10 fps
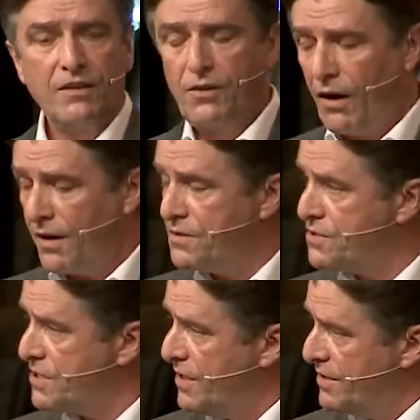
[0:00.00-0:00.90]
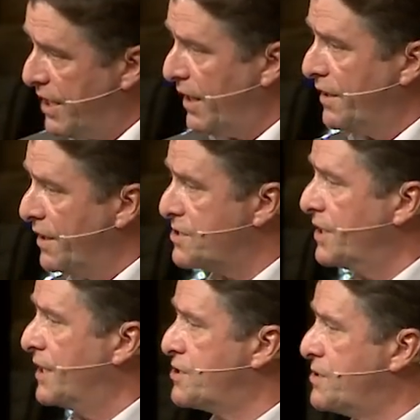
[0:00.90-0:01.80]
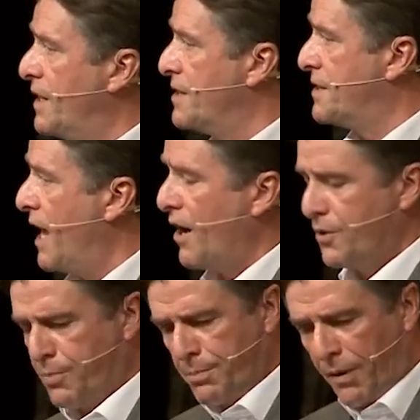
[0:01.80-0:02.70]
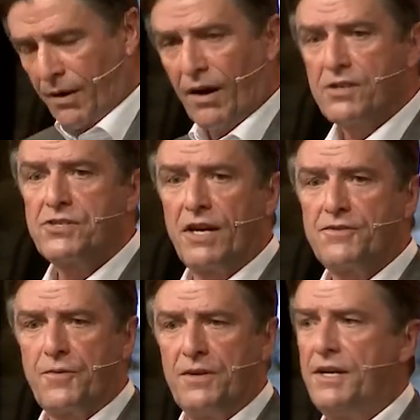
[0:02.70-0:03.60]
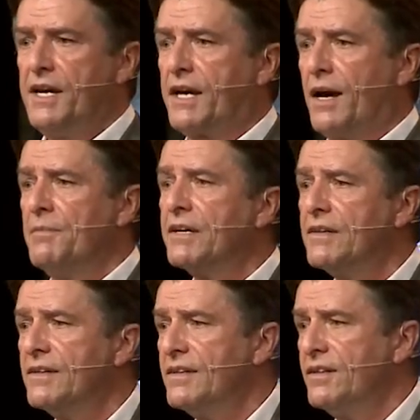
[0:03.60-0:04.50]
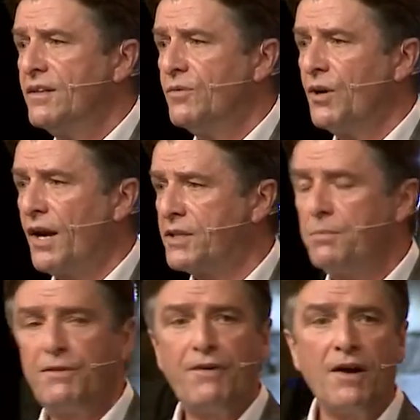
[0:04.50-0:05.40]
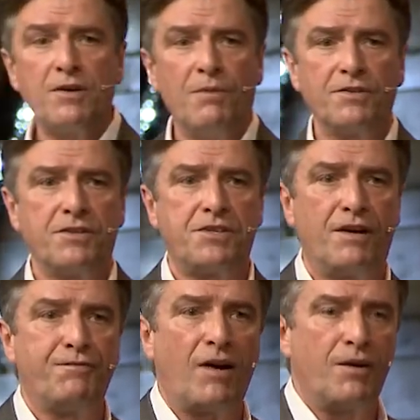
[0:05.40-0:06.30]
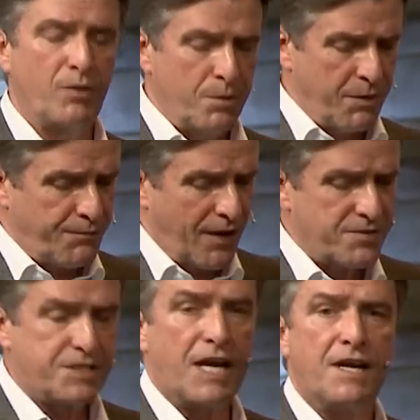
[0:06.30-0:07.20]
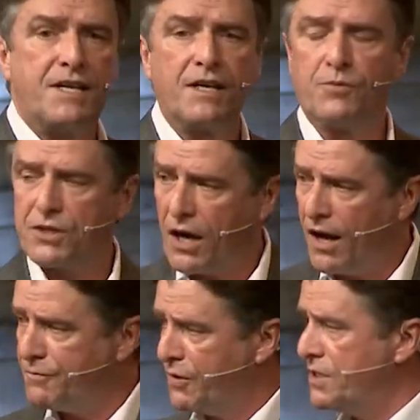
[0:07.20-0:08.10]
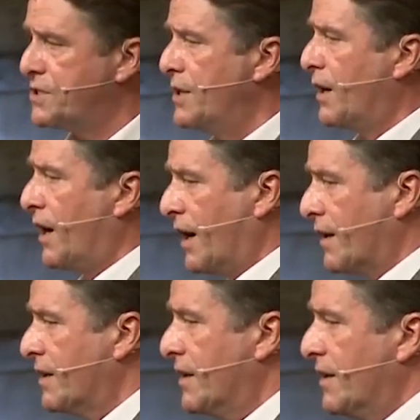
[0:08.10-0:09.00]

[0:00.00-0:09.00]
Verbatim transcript: God's telling us to get strength now, to prepare ourselves for the day coming. We're not to be found among the terrified. We're to be found standing with confidence in our heart.